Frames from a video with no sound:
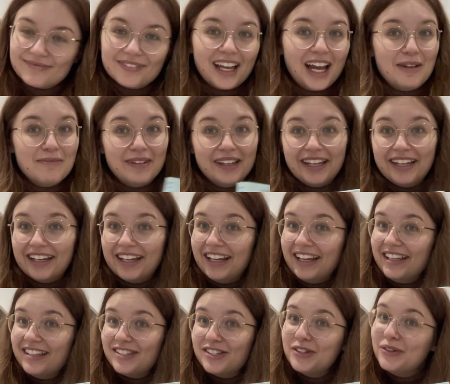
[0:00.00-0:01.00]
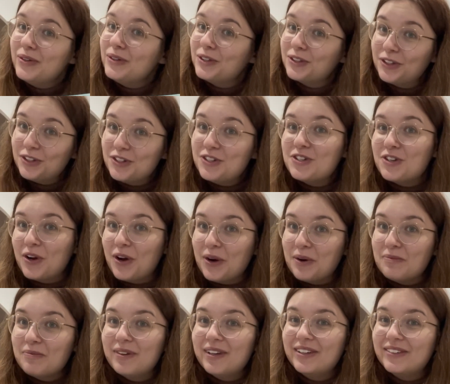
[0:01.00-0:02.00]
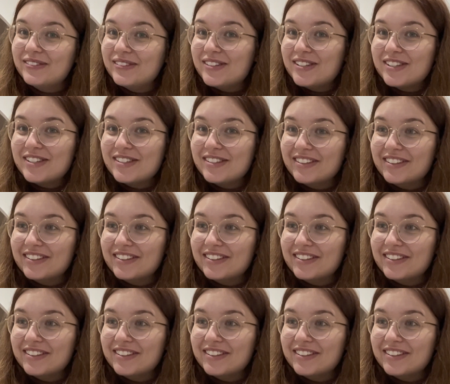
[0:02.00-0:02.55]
I mean, he's doing a good job. It was